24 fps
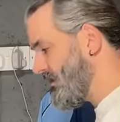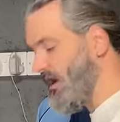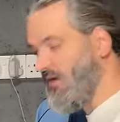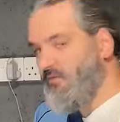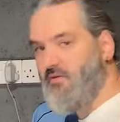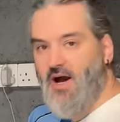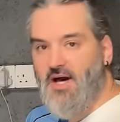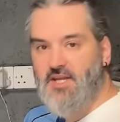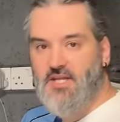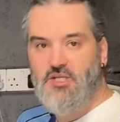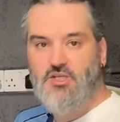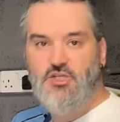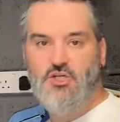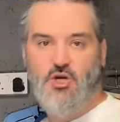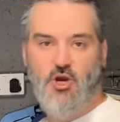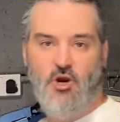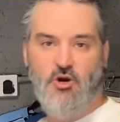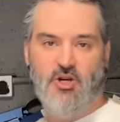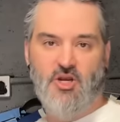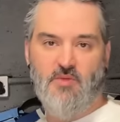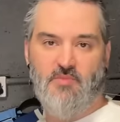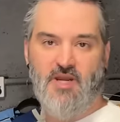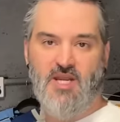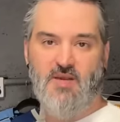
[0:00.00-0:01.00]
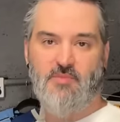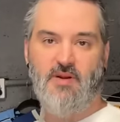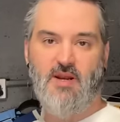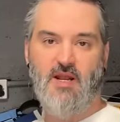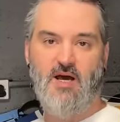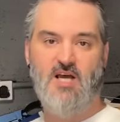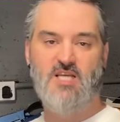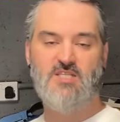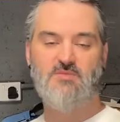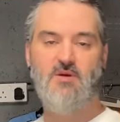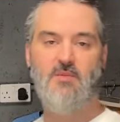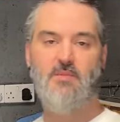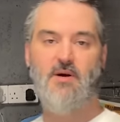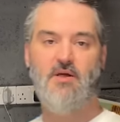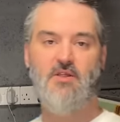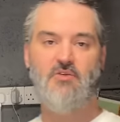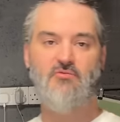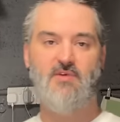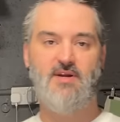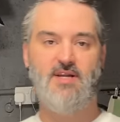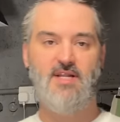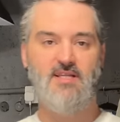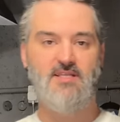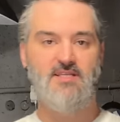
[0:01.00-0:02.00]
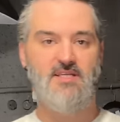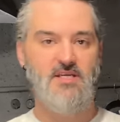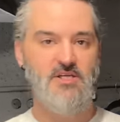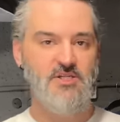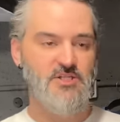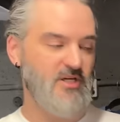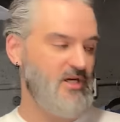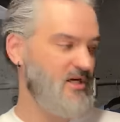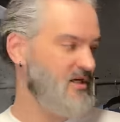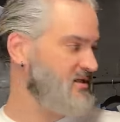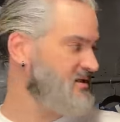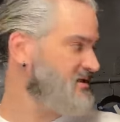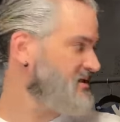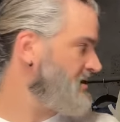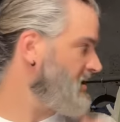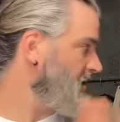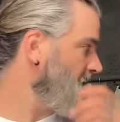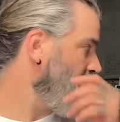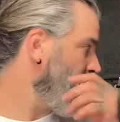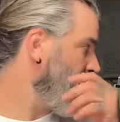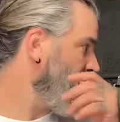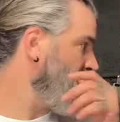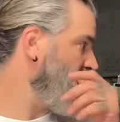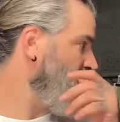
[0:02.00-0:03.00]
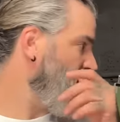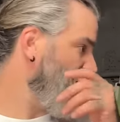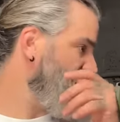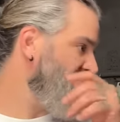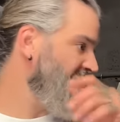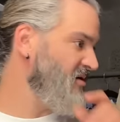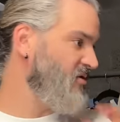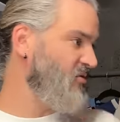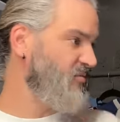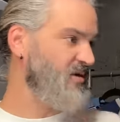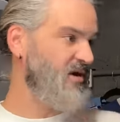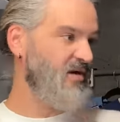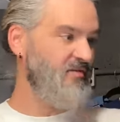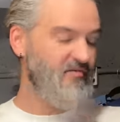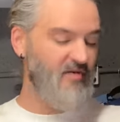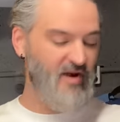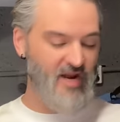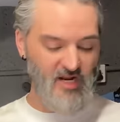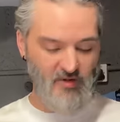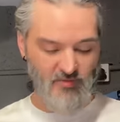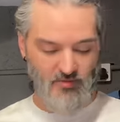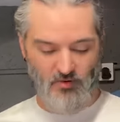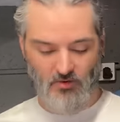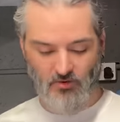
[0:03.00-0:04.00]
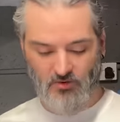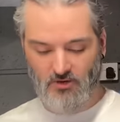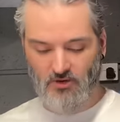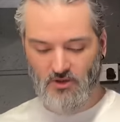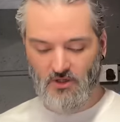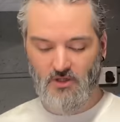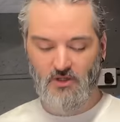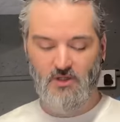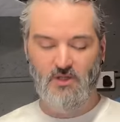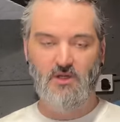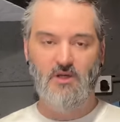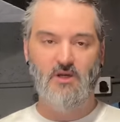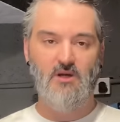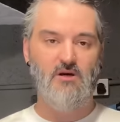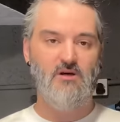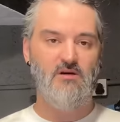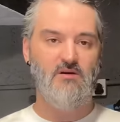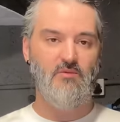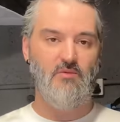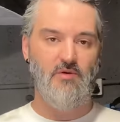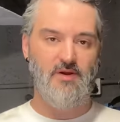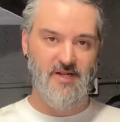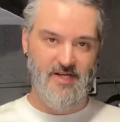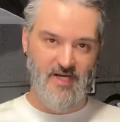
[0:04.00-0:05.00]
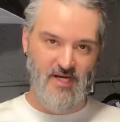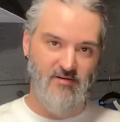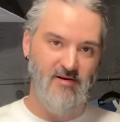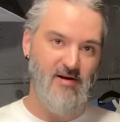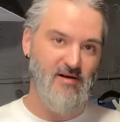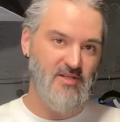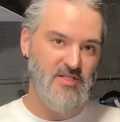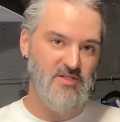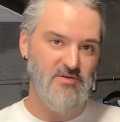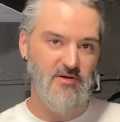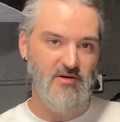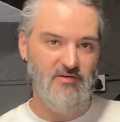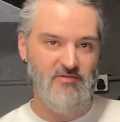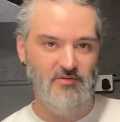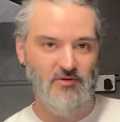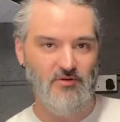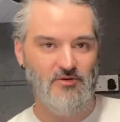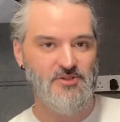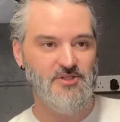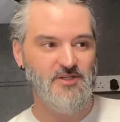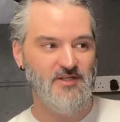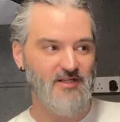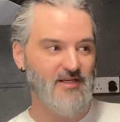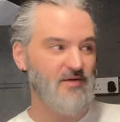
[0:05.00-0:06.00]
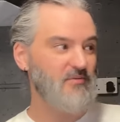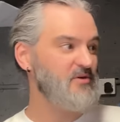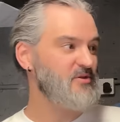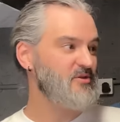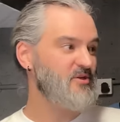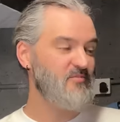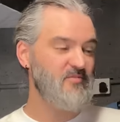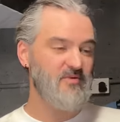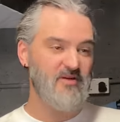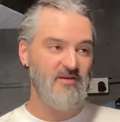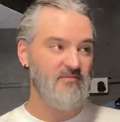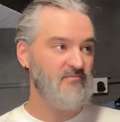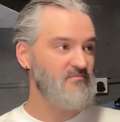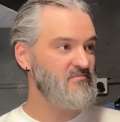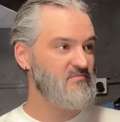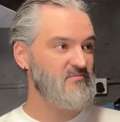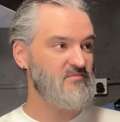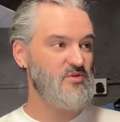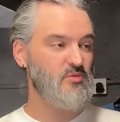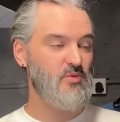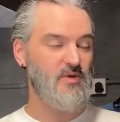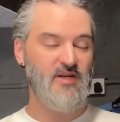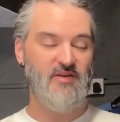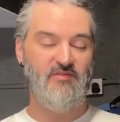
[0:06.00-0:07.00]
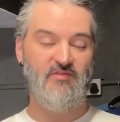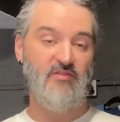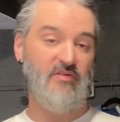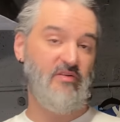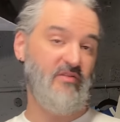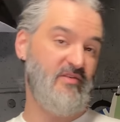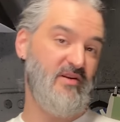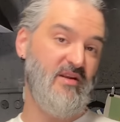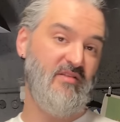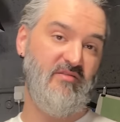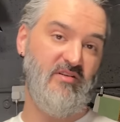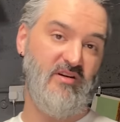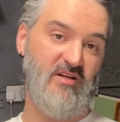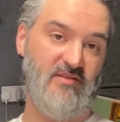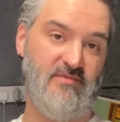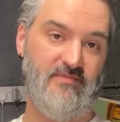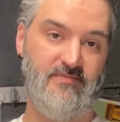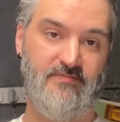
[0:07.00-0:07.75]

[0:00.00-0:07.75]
I've had a chunk of people ask me about the Reading t-shirts. They will be available when I get around to it, unfortunately, which could be 25th of never.